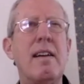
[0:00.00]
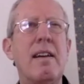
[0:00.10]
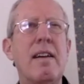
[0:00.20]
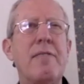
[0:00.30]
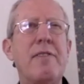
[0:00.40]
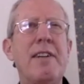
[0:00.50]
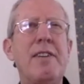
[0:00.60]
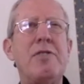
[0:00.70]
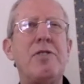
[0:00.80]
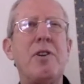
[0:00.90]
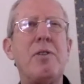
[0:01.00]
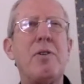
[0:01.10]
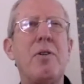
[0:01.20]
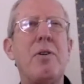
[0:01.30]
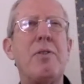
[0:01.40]
If each so
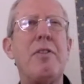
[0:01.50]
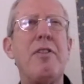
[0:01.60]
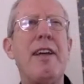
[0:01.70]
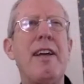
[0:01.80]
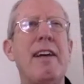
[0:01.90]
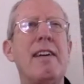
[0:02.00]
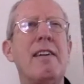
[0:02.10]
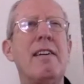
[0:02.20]
called thing